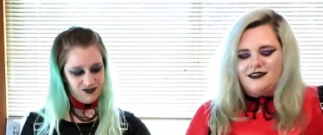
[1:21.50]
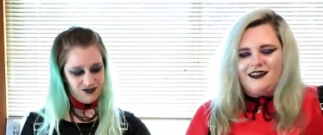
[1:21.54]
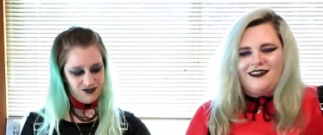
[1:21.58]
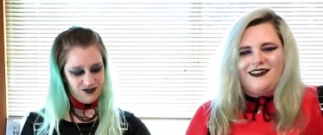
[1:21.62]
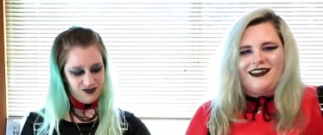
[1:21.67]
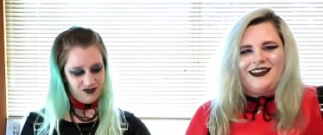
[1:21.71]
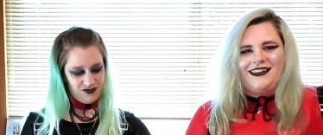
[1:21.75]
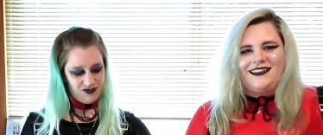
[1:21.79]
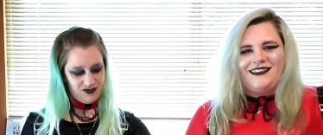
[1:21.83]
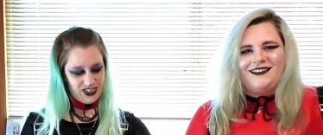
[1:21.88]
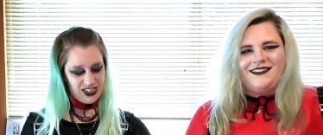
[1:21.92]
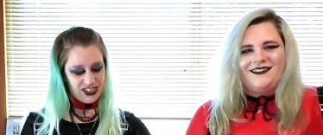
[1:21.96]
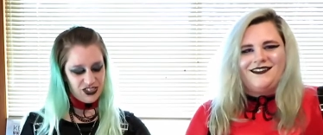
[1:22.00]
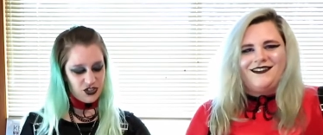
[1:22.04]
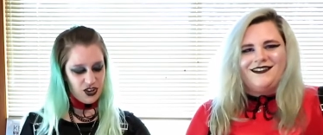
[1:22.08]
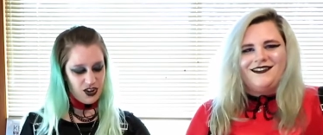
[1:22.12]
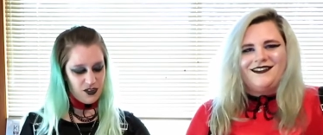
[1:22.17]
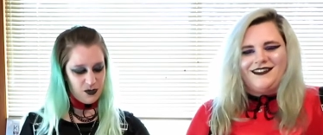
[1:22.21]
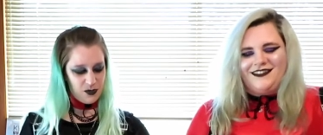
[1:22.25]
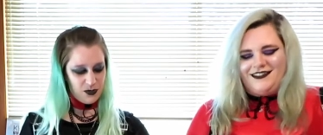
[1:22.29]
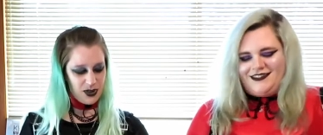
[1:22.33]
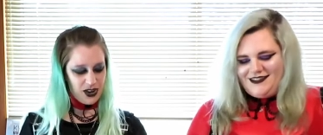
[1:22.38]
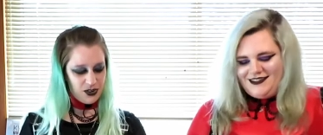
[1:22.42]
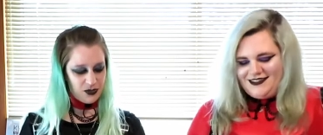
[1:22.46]
Speaker 1: Okay. He's
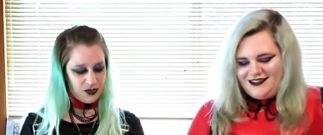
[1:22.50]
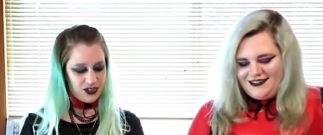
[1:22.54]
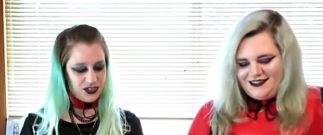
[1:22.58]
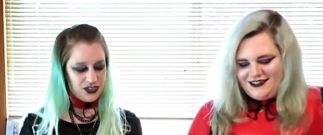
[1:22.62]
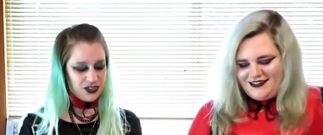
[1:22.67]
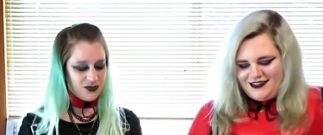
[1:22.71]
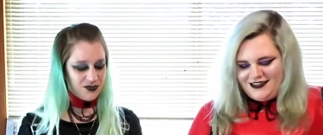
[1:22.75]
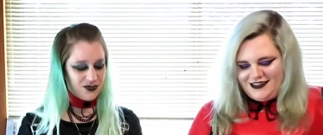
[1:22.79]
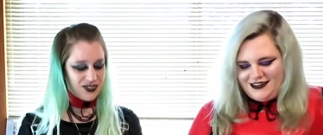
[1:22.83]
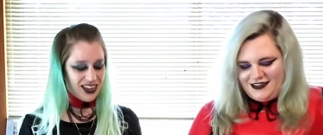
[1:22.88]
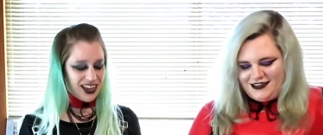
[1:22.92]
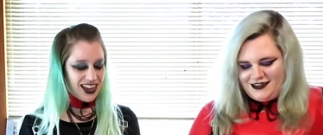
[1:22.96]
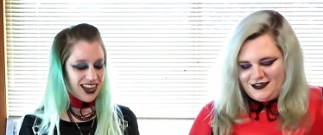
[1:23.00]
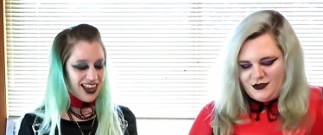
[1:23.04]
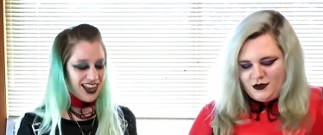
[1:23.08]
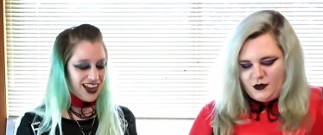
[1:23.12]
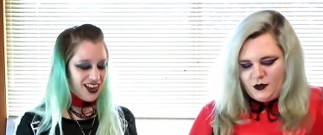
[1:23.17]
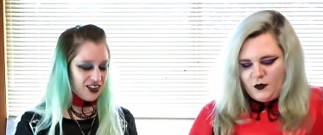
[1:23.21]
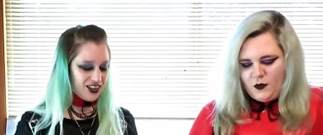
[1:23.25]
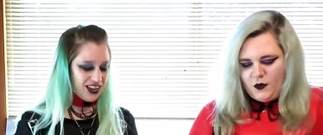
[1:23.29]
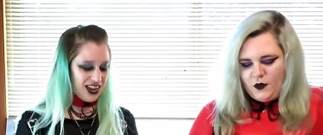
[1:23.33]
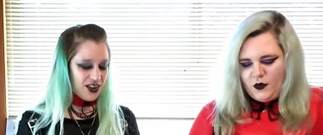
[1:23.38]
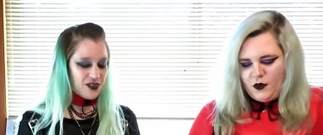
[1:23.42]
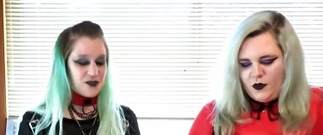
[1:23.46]
driving back.
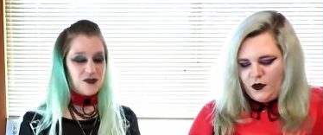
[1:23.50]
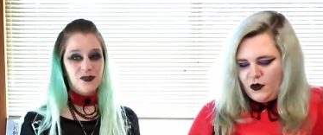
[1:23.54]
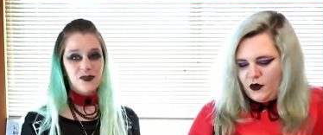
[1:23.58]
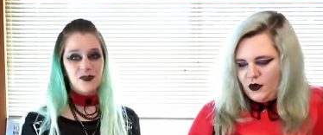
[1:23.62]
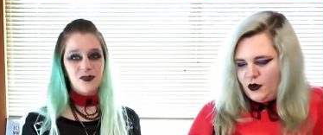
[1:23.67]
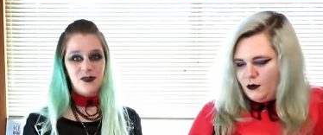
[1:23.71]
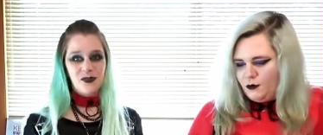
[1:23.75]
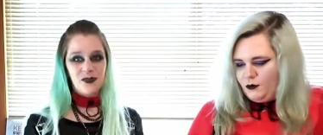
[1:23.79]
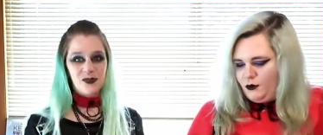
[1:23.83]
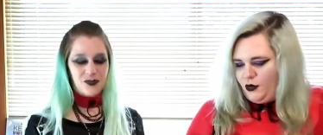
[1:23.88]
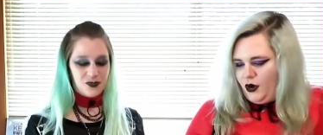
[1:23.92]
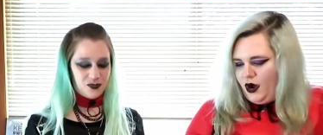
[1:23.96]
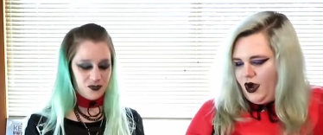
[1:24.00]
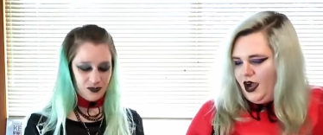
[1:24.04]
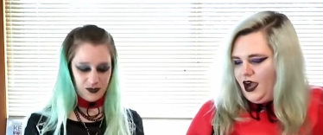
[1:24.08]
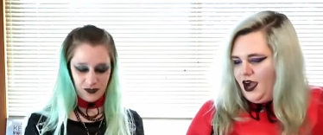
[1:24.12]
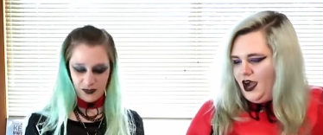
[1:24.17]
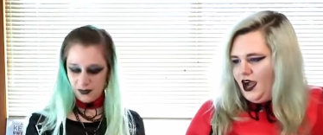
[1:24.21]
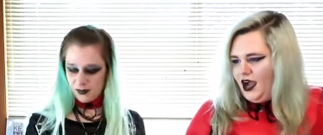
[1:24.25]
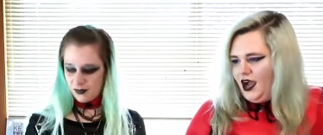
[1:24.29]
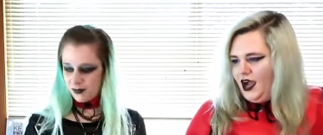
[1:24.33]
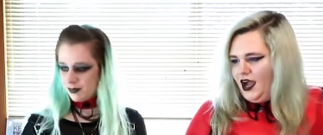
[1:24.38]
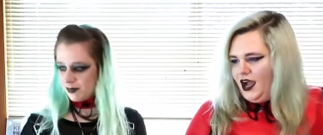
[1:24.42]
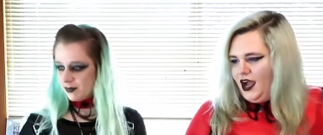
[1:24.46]

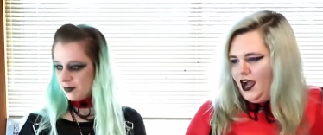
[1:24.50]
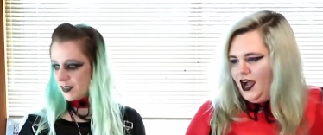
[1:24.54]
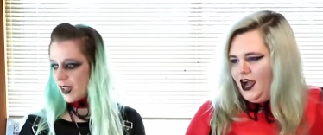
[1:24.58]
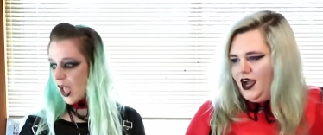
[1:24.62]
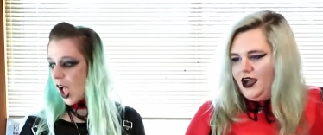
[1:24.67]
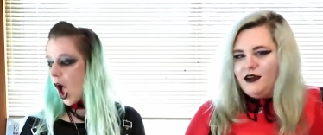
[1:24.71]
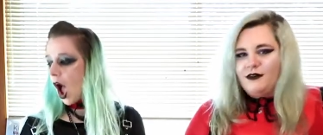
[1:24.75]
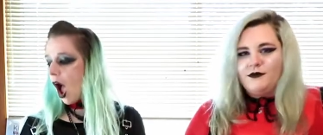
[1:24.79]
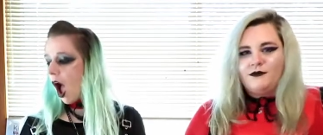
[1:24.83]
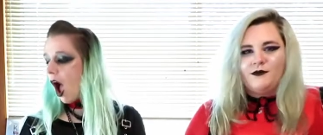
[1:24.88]
Okay.